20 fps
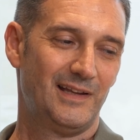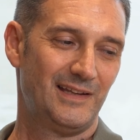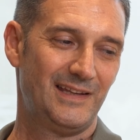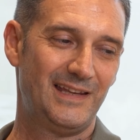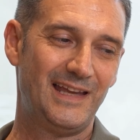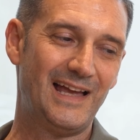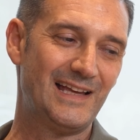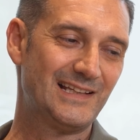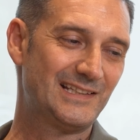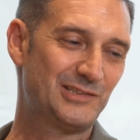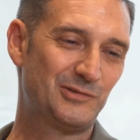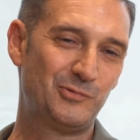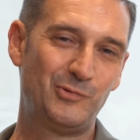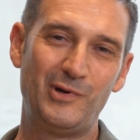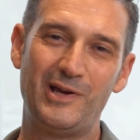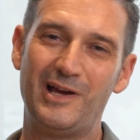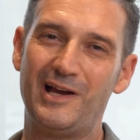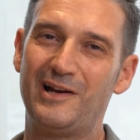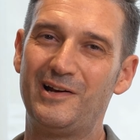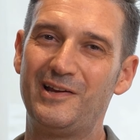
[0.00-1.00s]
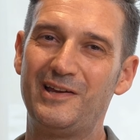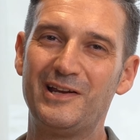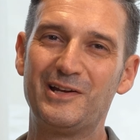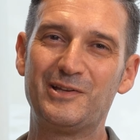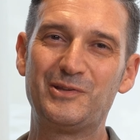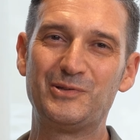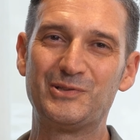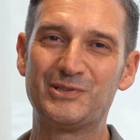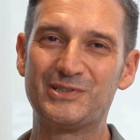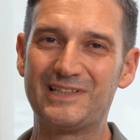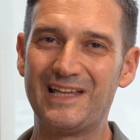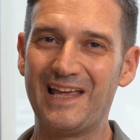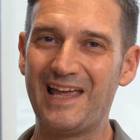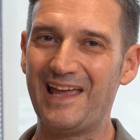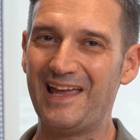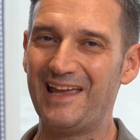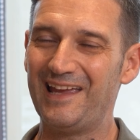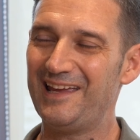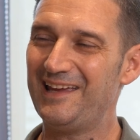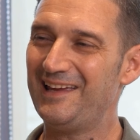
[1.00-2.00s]
yes, we are here to
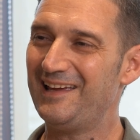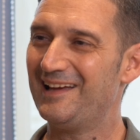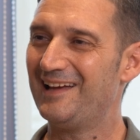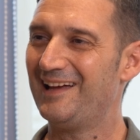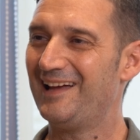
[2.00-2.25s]
stay,